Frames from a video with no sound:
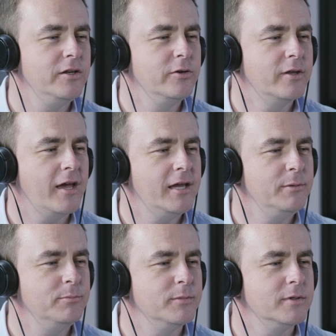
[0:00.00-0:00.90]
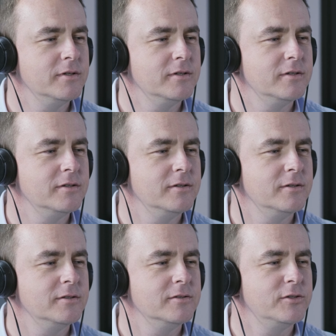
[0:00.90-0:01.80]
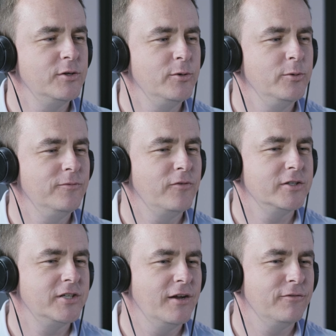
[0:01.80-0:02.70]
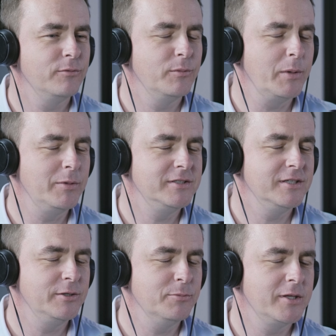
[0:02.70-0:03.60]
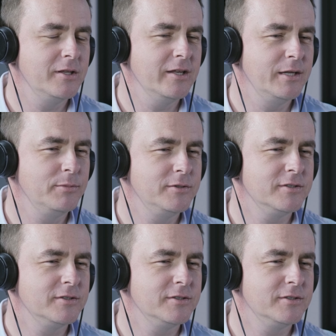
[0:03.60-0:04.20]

You came to Fresh Air from the BBC, you made the leap.